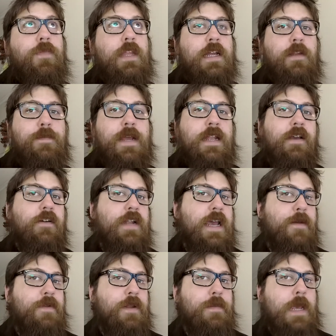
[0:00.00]
Now, depending on
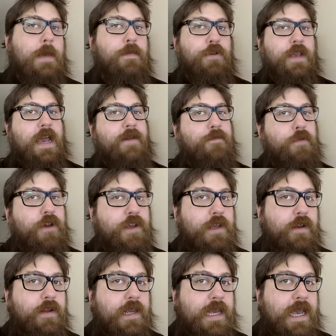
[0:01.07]
how many people you have
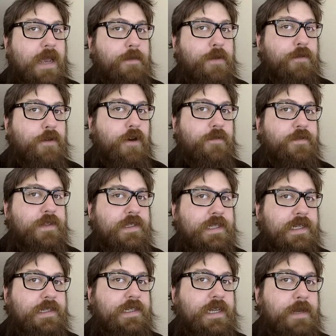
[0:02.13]
working on a game, you will often
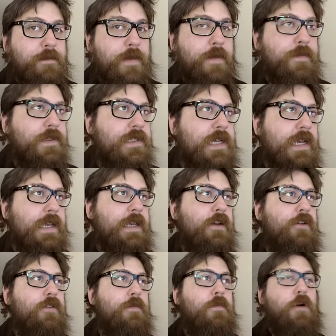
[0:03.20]
see team members taking
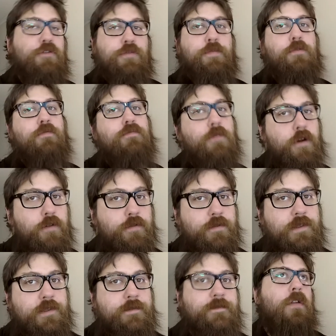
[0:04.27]
on multiple
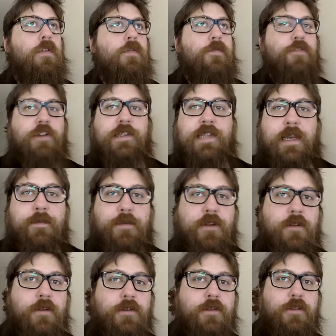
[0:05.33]
roles. For
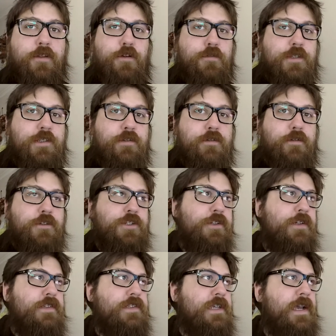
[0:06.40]
example, on Longsword, you
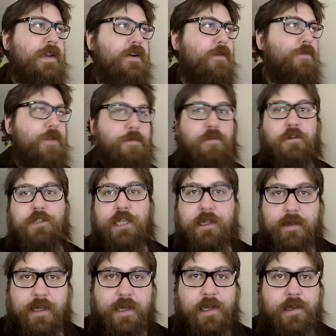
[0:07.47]
could say I'm the project
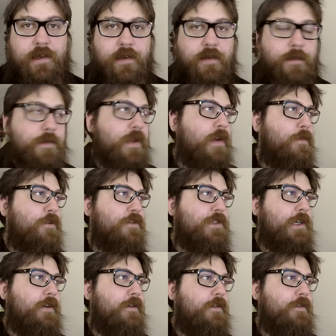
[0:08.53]
lead, but I'm
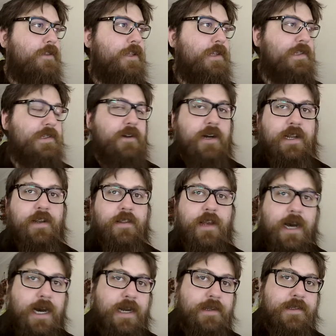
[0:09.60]
also the designer, the
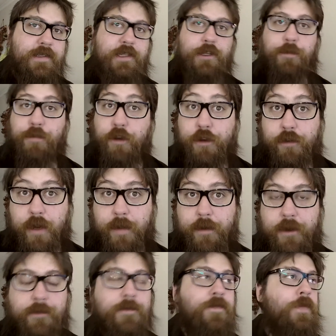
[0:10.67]
artist, and the programmer.